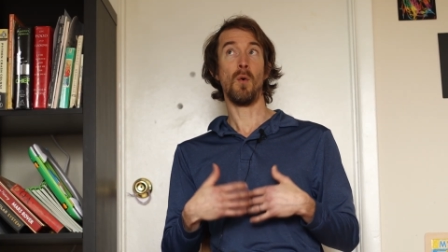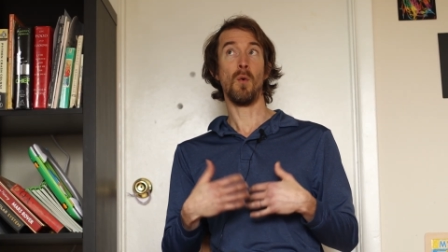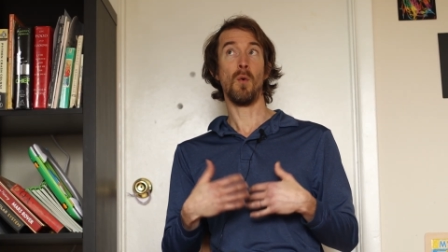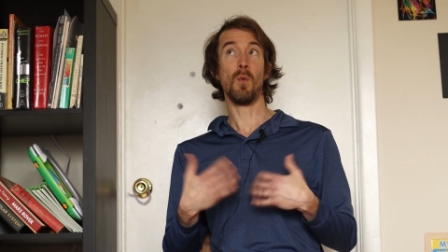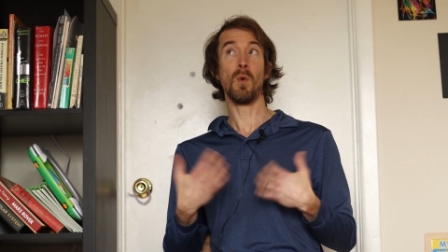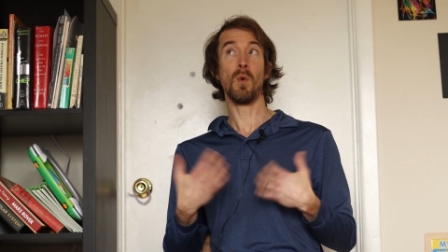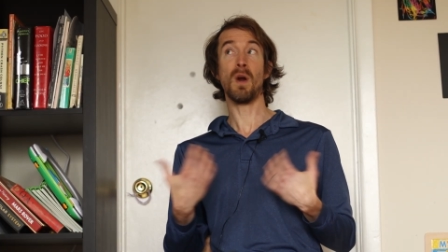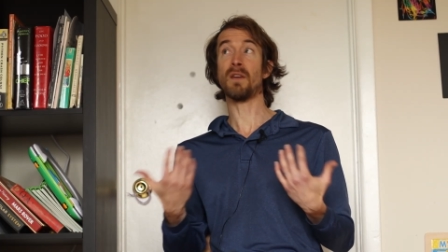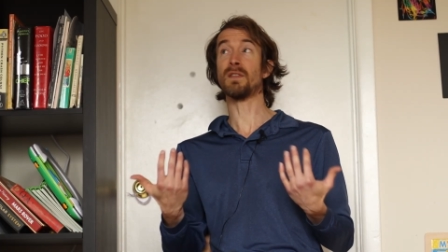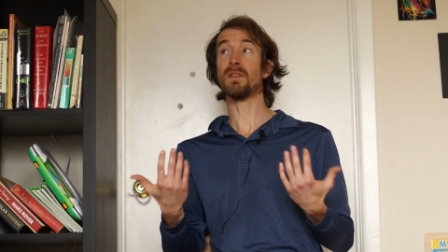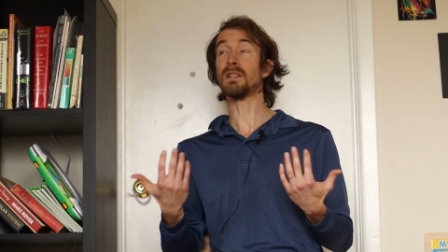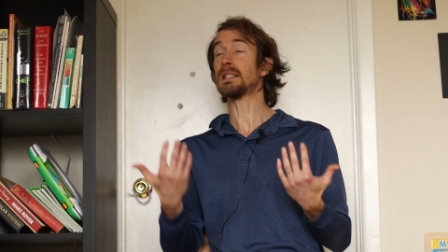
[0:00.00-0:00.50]

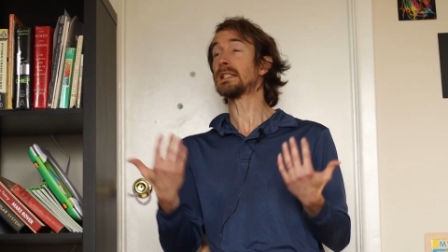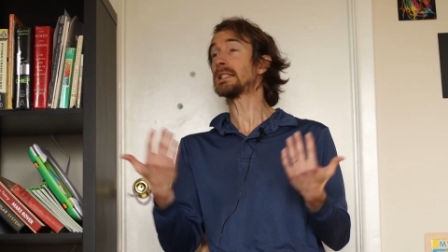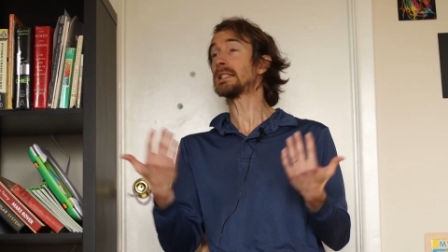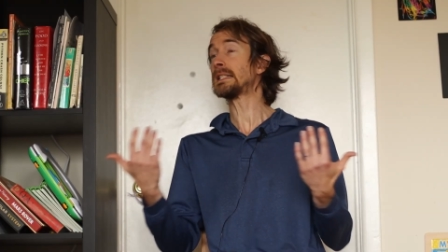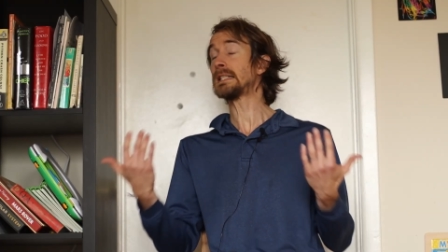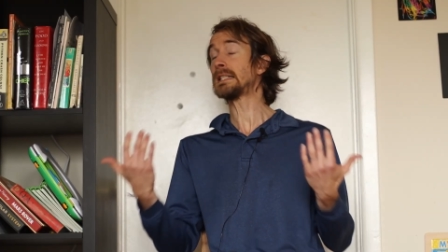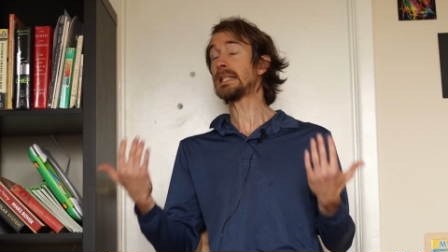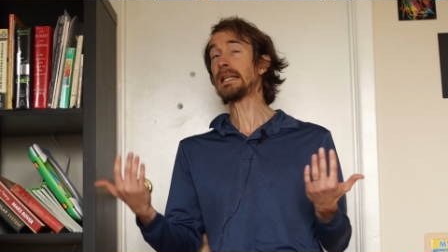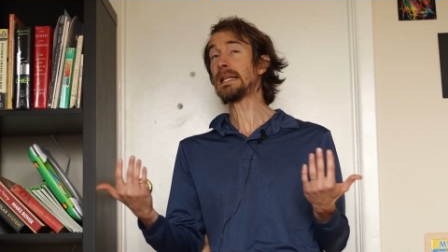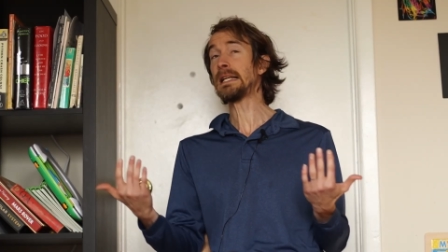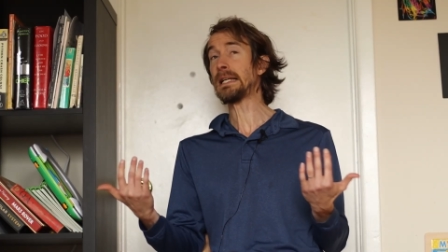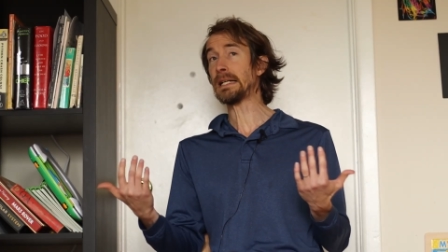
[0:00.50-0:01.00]
we haven't
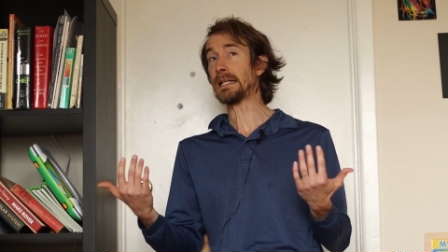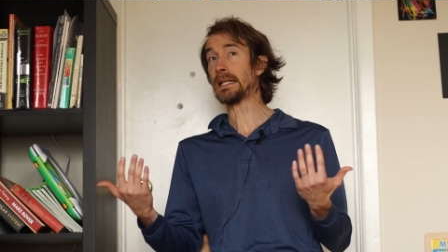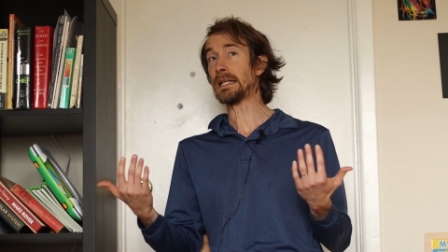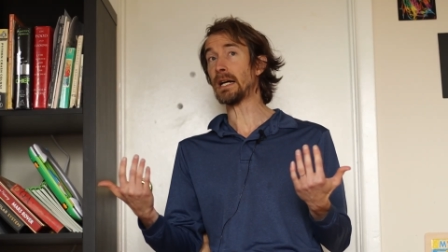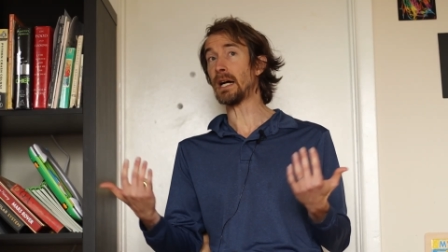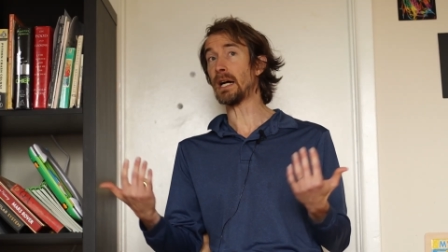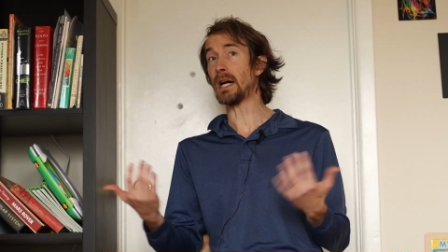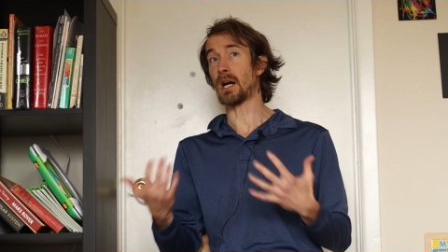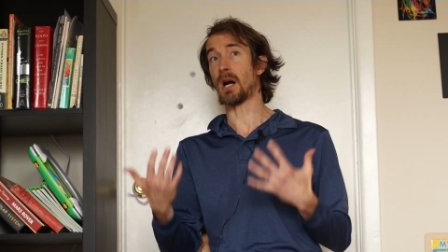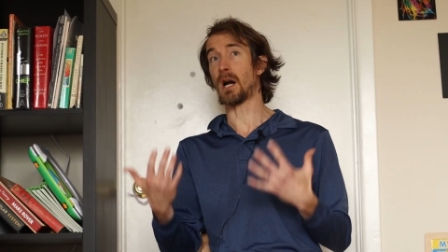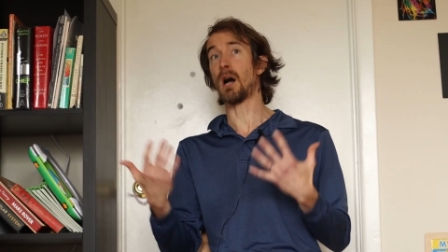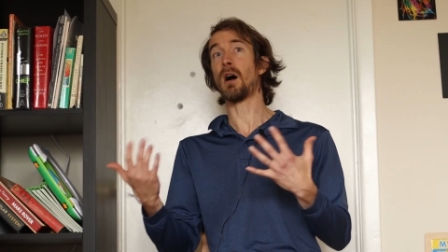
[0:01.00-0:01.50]
seen
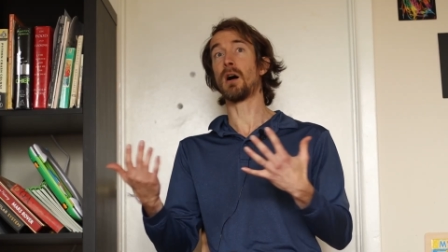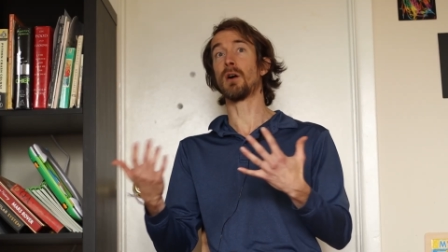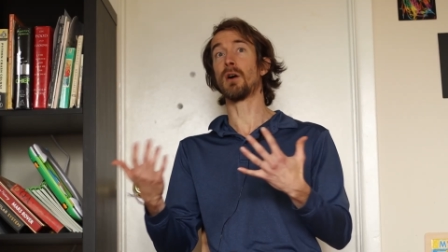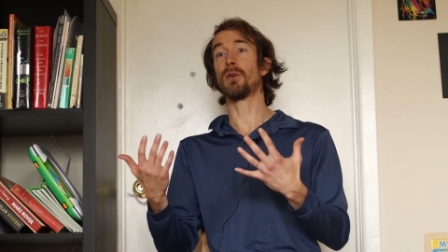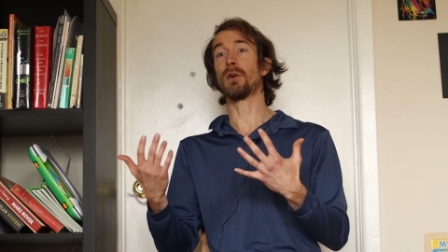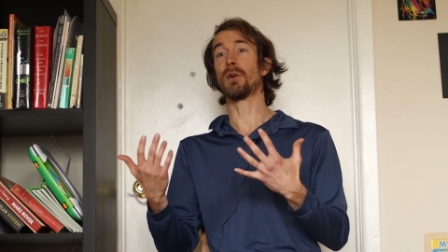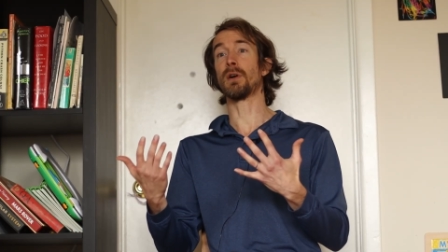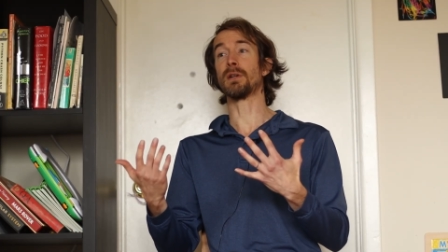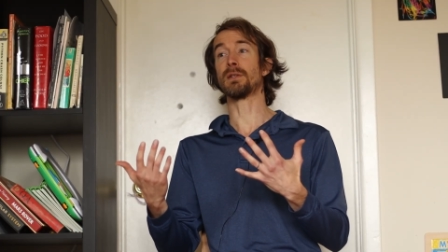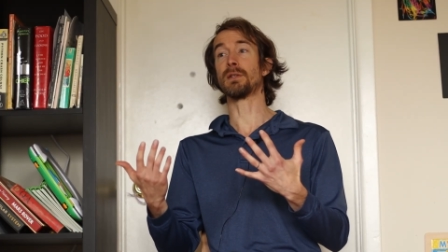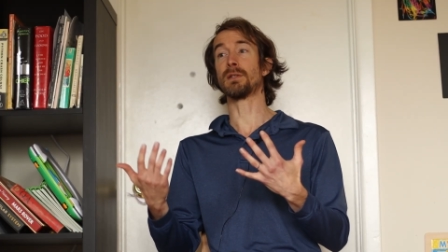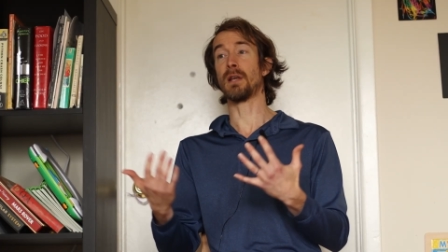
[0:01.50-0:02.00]
a
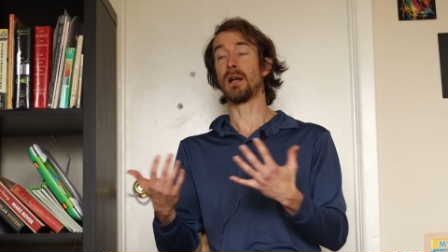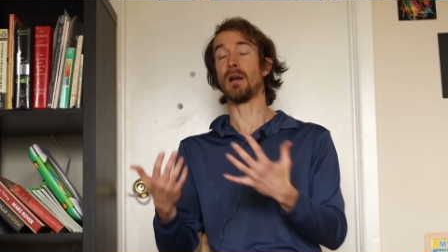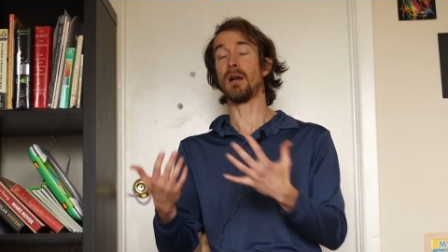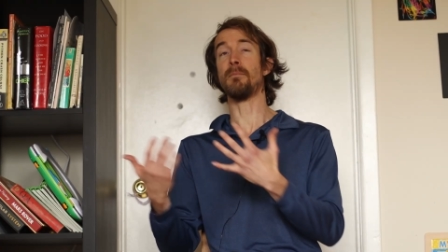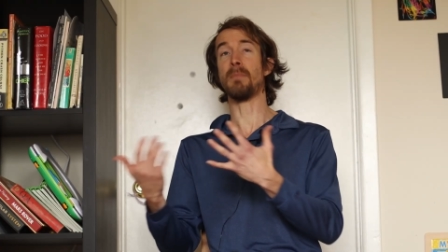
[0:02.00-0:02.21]
Congress that